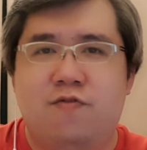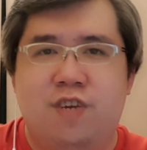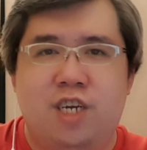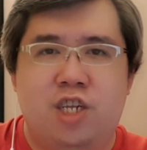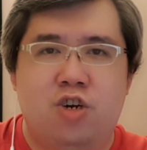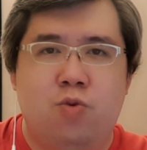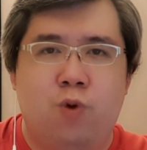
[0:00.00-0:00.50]

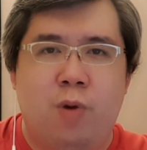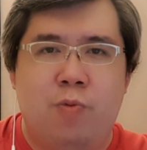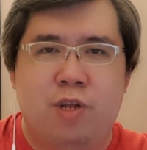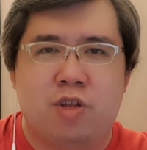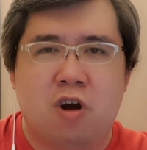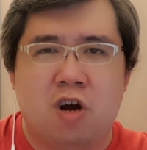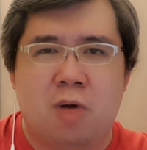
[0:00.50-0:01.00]
video when we
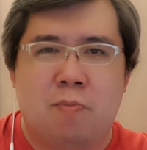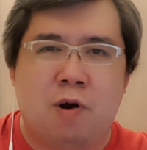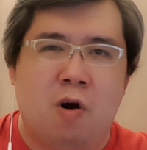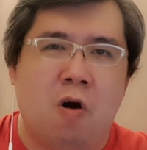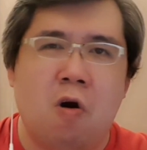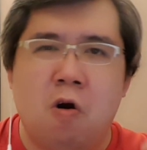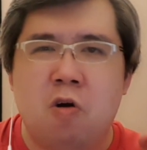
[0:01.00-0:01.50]
talk
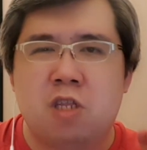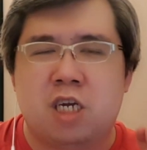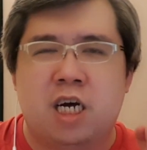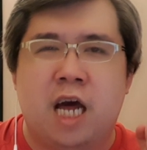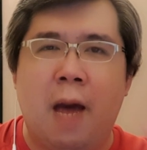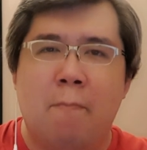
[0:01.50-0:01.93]
about all the